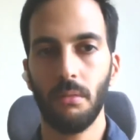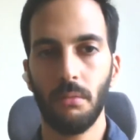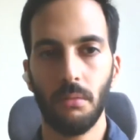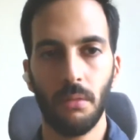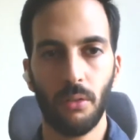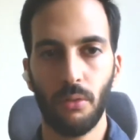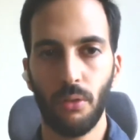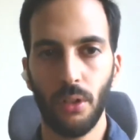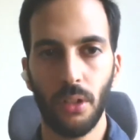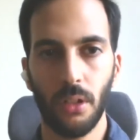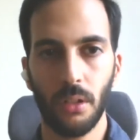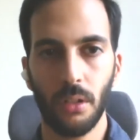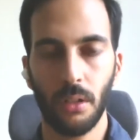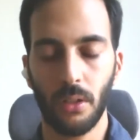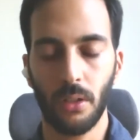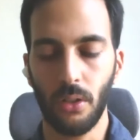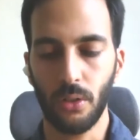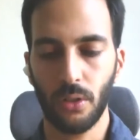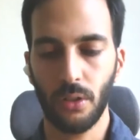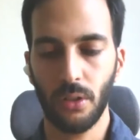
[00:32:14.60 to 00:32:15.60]
3D
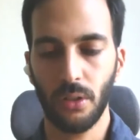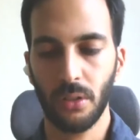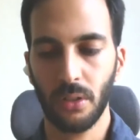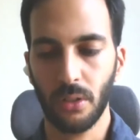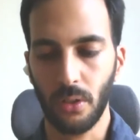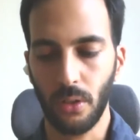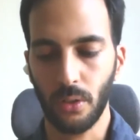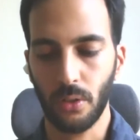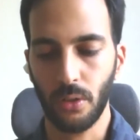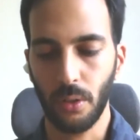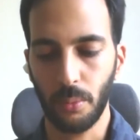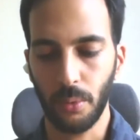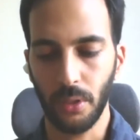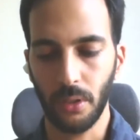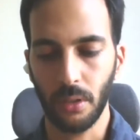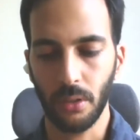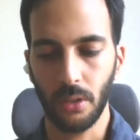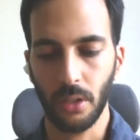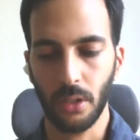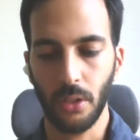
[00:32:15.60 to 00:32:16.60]
concrete
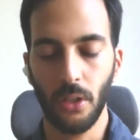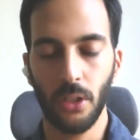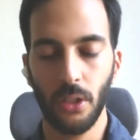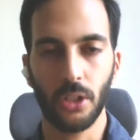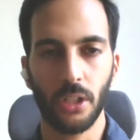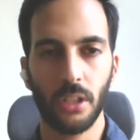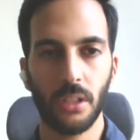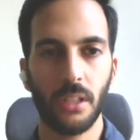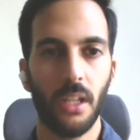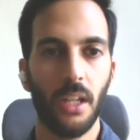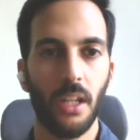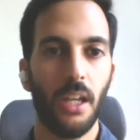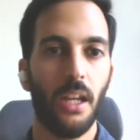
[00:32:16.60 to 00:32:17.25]
printing technologies,